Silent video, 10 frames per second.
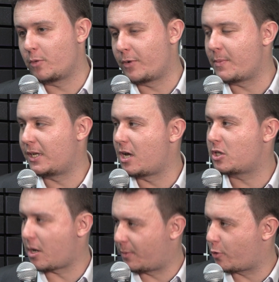bring my
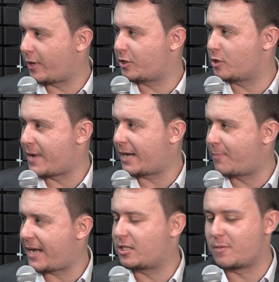last couple of questions
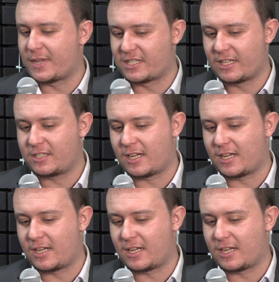back to the business.